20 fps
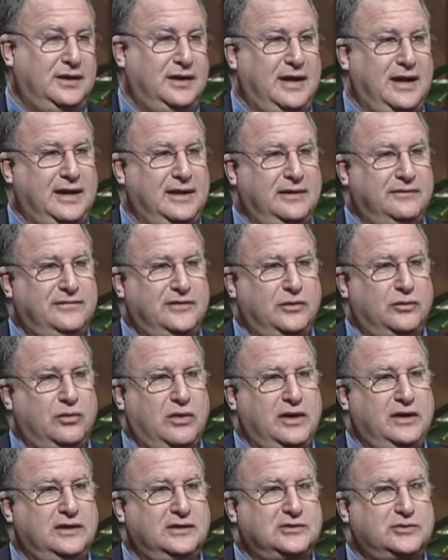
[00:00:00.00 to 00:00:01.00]
And if their
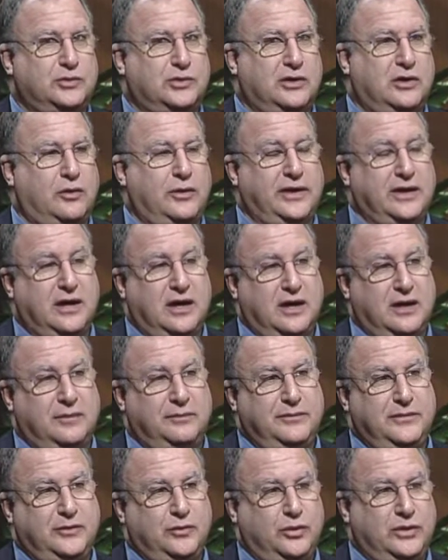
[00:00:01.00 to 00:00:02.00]
ratings were going
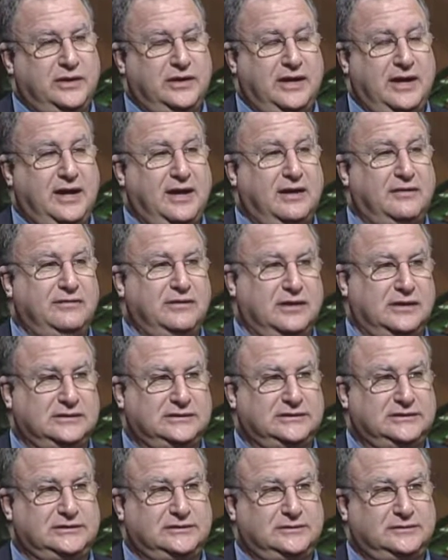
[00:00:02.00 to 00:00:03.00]
up, you wouldn't have
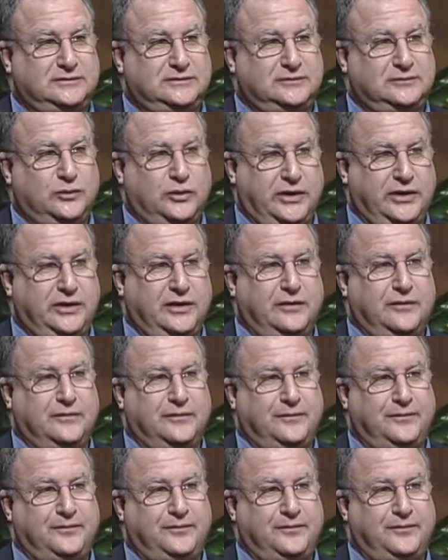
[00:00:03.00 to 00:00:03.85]
this, would you?